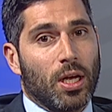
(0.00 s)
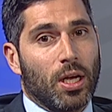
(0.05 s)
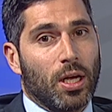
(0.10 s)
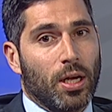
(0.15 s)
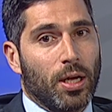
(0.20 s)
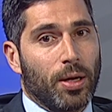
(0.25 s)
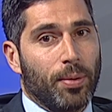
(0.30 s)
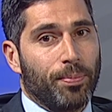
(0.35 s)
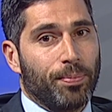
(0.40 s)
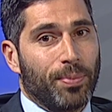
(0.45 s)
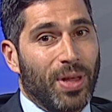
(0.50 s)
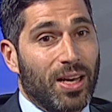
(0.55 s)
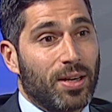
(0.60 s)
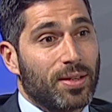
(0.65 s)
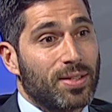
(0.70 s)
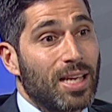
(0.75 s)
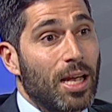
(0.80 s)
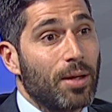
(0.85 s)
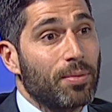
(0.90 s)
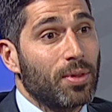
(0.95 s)
At
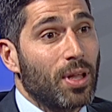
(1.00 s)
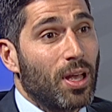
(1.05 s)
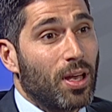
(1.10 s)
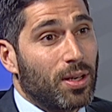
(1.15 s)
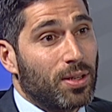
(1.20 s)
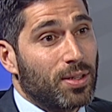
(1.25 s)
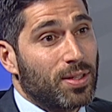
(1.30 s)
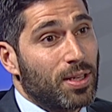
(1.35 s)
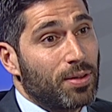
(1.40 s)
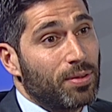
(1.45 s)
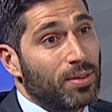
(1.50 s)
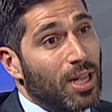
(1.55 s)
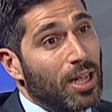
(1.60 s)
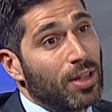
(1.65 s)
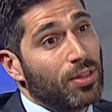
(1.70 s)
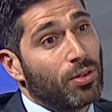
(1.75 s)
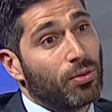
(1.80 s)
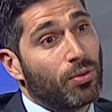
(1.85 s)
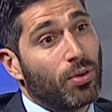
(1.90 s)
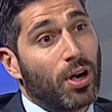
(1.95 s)
the same
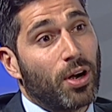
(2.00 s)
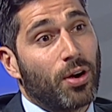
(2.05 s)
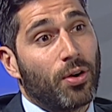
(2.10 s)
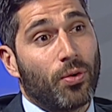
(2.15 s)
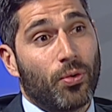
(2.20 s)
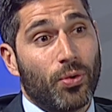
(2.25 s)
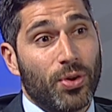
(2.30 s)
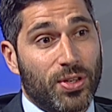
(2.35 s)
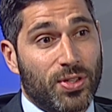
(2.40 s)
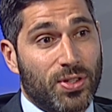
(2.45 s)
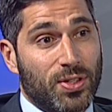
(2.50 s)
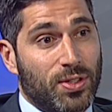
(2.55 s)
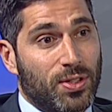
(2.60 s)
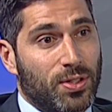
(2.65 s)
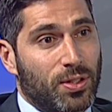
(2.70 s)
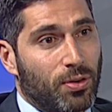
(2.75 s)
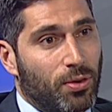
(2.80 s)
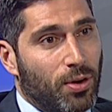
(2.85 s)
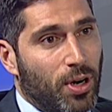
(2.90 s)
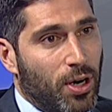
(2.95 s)
time, there are
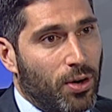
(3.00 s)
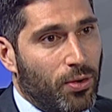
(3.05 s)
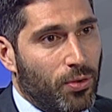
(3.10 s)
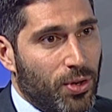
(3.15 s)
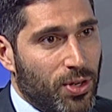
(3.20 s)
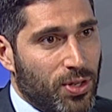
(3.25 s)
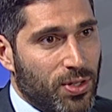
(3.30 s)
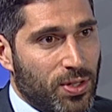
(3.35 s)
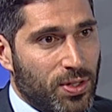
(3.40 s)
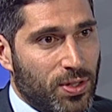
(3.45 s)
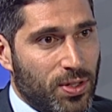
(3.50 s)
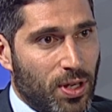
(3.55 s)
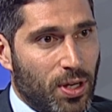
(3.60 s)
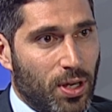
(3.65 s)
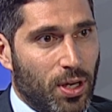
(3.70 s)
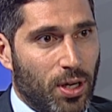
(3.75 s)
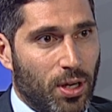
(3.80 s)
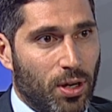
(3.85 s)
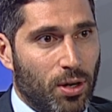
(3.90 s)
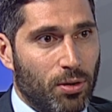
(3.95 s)
risks. There are risks
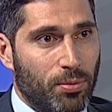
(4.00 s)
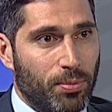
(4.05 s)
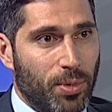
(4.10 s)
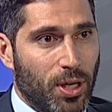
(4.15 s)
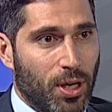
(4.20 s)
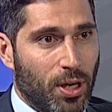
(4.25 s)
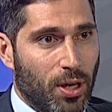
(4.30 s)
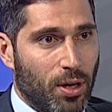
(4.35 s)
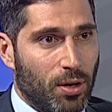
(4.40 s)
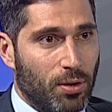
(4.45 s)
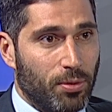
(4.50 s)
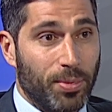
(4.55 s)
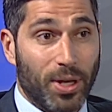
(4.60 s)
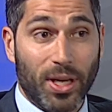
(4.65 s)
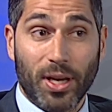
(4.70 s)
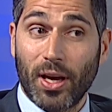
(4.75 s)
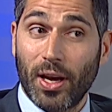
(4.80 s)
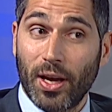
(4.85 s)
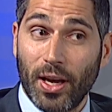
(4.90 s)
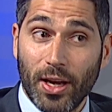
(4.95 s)

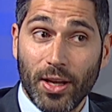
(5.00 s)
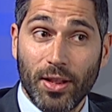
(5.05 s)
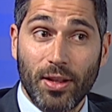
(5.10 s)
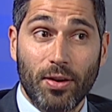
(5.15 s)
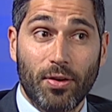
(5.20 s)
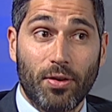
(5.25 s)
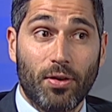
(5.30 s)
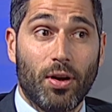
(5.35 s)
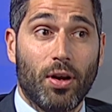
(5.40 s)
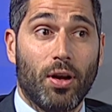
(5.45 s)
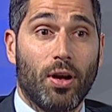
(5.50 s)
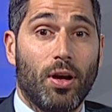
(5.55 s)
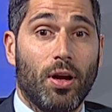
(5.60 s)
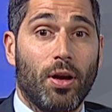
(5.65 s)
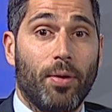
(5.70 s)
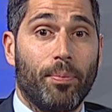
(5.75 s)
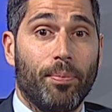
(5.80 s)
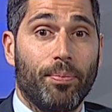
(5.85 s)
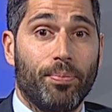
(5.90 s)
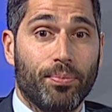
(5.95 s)
looming ahead.
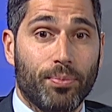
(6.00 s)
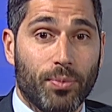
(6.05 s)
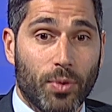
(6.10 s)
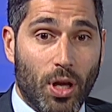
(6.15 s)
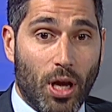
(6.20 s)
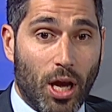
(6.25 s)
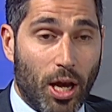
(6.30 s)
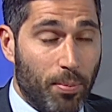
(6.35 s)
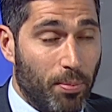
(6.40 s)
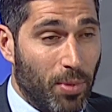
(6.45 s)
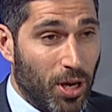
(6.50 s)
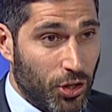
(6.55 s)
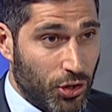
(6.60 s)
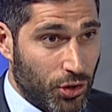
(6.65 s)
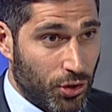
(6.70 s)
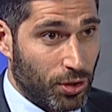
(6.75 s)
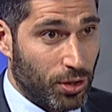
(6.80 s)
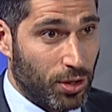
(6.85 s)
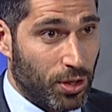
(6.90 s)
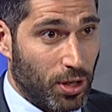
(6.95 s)
I
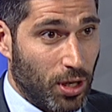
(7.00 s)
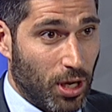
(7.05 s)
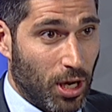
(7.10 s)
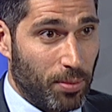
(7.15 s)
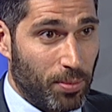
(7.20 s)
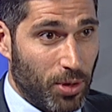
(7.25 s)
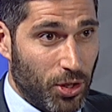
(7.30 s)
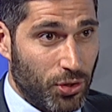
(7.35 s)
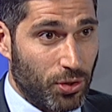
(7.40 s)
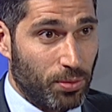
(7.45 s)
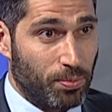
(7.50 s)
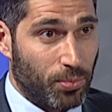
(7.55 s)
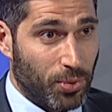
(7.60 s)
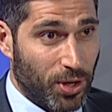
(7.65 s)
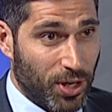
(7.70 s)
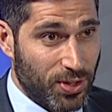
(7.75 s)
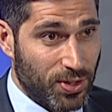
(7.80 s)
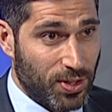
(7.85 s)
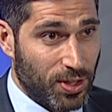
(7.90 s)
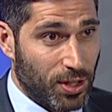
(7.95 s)
mentioned
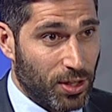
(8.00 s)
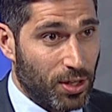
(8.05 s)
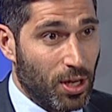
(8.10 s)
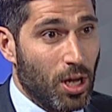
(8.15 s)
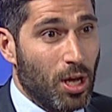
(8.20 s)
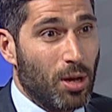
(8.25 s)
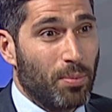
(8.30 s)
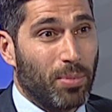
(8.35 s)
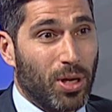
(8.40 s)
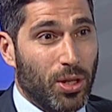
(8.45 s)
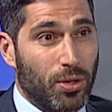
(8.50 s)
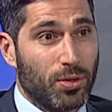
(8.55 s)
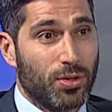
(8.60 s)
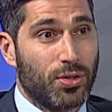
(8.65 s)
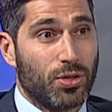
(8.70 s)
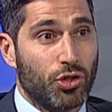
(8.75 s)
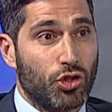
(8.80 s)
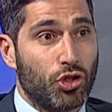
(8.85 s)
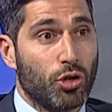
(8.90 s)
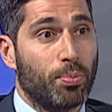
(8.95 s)
Brexit, but
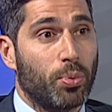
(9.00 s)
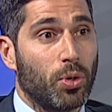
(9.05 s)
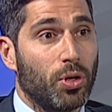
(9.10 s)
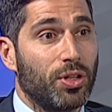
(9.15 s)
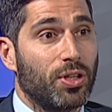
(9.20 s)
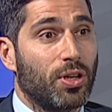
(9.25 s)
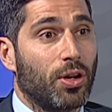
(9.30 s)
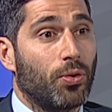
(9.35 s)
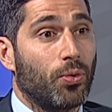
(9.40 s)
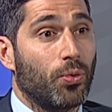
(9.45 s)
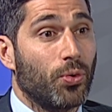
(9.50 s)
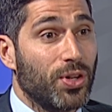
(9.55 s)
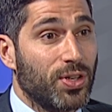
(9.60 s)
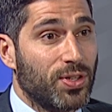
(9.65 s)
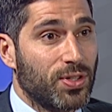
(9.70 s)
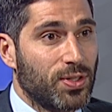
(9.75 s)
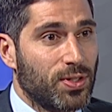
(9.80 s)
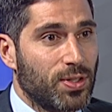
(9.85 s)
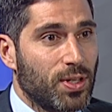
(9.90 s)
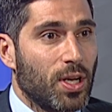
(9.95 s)
also geopolitical
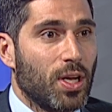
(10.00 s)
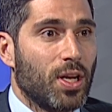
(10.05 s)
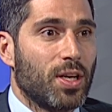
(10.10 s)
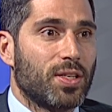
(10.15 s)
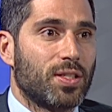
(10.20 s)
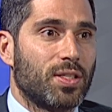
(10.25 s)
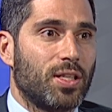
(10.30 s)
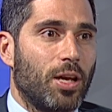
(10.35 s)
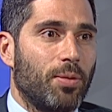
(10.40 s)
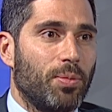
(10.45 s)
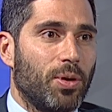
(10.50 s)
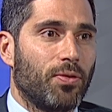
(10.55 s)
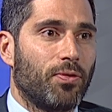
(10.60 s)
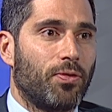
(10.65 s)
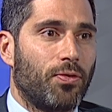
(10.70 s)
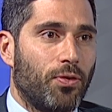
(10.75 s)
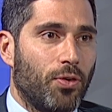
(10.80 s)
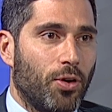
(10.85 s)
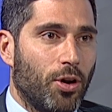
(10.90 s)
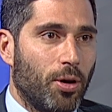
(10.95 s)
risks stemming
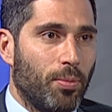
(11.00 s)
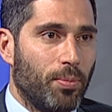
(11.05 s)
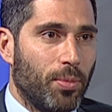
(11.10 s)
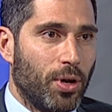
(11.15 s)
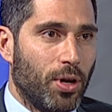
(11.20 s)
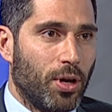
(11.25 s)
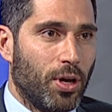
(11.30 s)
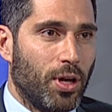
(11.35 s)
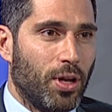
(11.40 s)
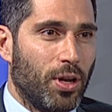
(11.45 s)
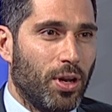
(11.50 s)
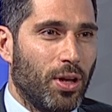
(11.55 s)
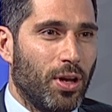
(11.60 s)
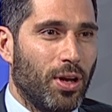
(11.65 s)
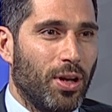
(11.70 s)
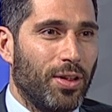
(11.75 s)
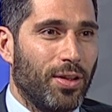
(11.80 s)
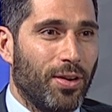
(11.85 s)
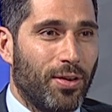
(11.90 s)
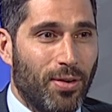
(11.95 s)
from
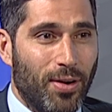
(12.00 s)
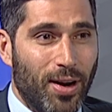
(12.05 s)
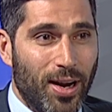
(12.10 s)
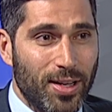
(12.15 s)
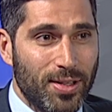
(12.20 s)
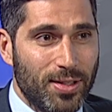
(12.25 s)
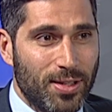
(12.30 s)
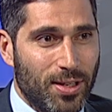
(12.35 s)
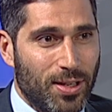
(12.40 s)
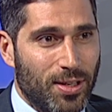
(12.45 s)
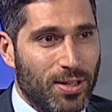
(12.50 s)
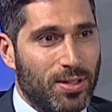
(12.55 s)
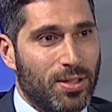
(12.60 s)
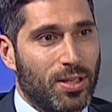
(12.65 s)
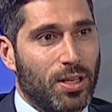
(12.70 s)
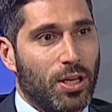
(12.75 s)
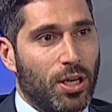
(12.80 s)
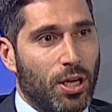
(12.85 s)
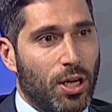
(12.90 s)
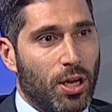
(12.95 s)
the
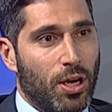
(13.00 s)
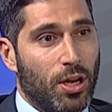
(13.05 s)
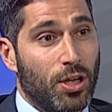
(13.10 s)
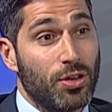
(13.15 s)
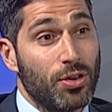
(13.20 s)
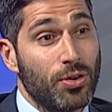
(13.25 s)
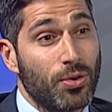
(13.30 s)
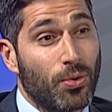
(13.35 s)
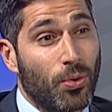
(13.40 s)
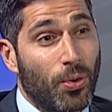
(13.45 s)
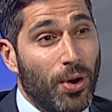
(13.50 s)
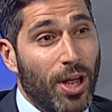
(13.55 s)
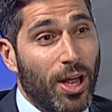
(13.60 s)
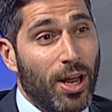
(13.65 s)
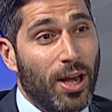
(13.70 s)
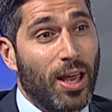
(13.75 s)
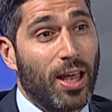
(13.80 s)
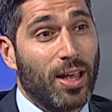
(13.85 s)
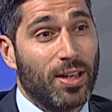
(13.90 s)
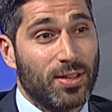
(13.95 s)
crisis in
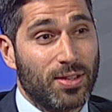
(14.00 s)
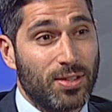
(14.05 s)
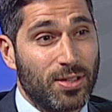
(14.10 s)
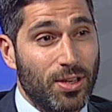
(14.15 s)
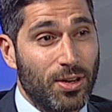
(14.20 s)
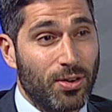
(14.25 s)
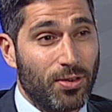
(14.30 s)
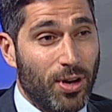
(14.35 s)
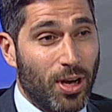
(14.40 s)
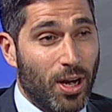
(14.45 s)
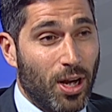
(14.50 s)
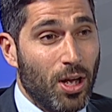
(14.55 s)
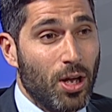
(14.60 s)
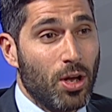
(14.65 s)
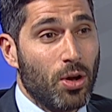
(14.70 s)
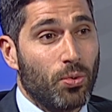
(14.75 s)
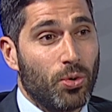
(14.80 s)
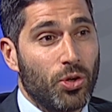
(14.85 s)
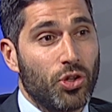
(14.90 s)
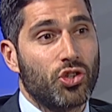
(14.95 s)
Ukraine and Syria,
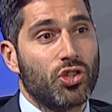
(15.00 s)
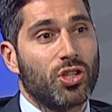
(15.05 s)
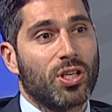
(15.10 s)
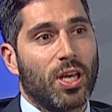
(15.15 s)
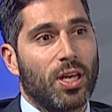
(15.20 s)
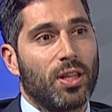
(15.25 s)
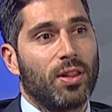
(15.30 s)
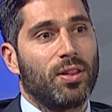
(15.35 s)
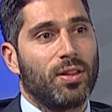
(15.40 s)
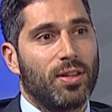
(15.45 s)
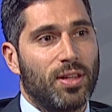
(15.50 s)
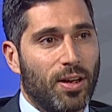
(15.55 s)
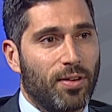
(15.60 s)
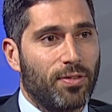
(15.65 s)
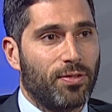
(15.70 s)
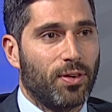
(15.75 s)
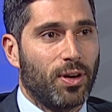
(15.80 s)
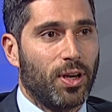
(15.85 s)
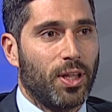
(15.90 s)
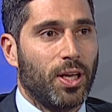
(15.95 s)
which can
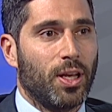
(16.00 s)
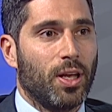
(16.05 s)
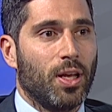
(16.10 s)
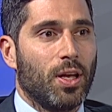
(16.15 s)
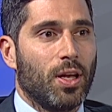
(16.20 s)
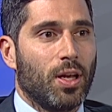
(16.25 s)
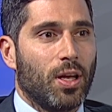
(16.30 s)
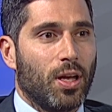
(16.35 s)
definitely